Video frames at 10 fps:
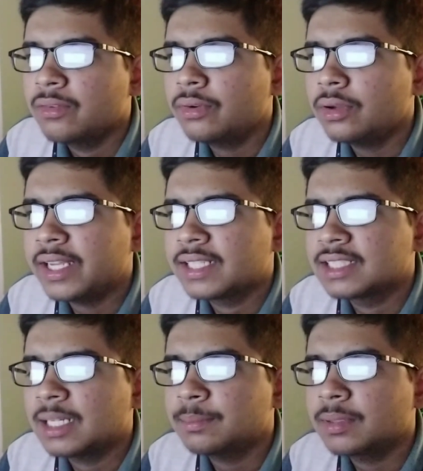For
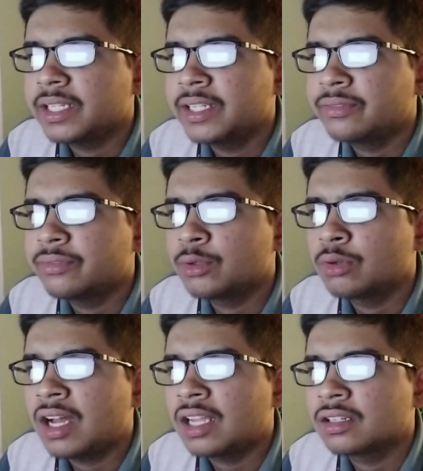example, if
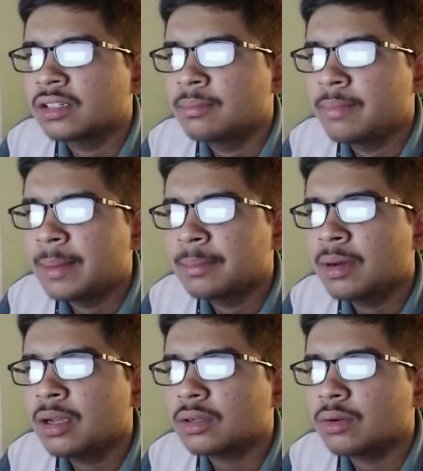you are a
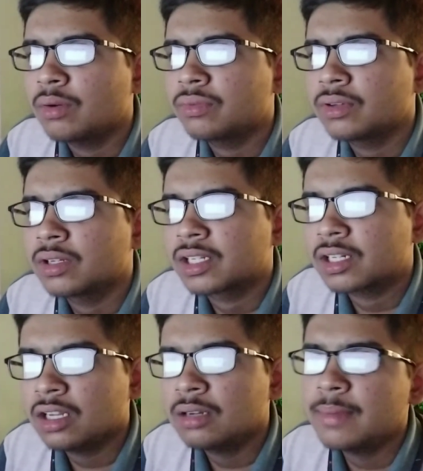member of a
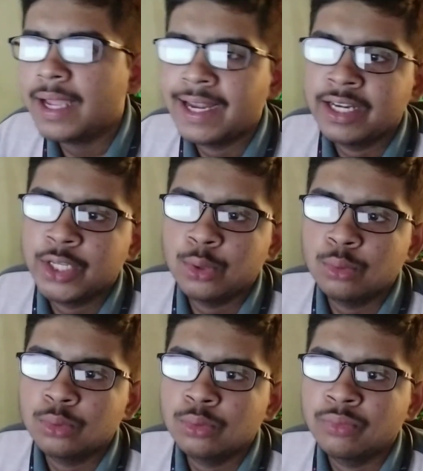club and
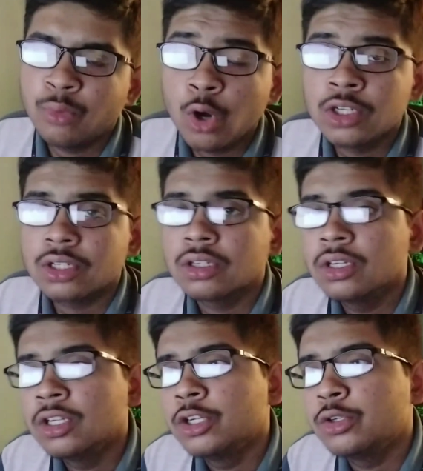you want
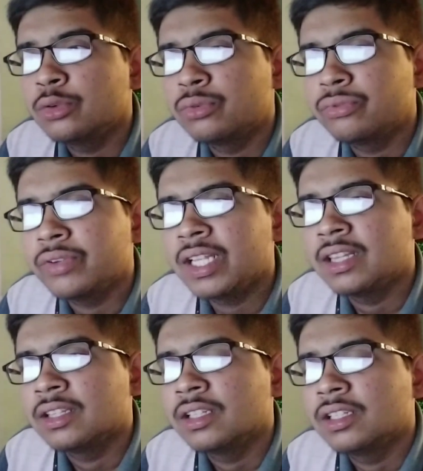to
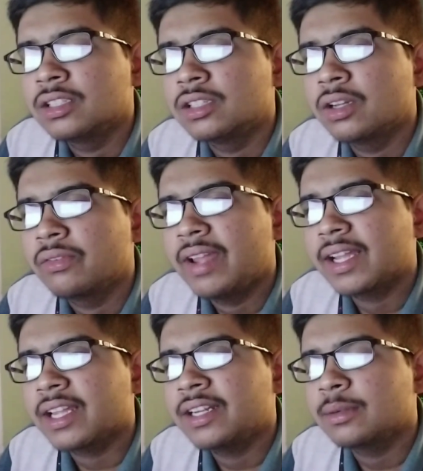fill the
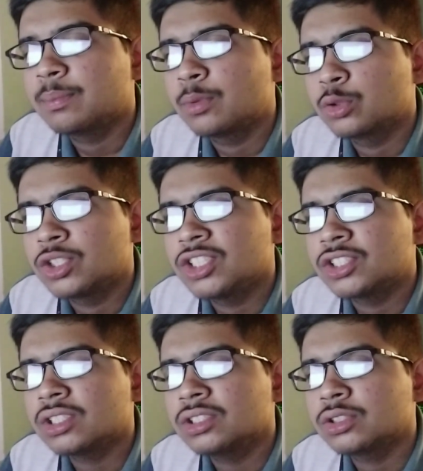vacant
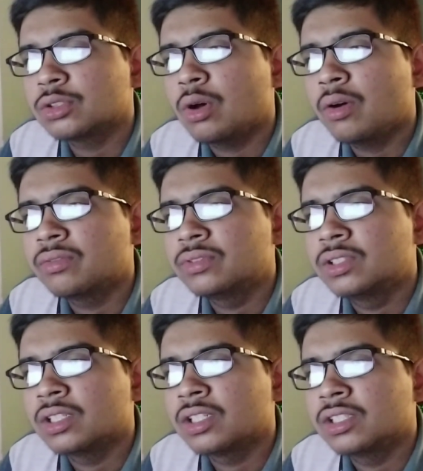positions of
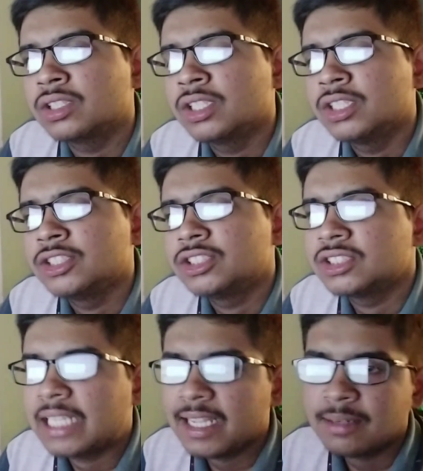the
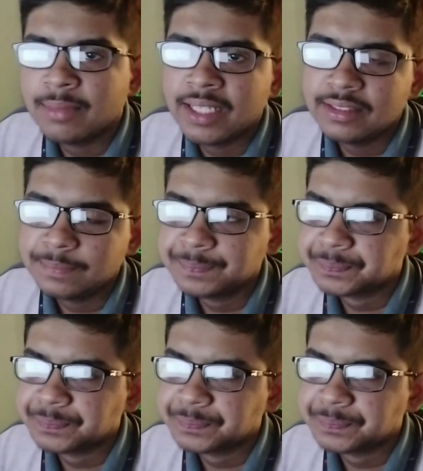chairman,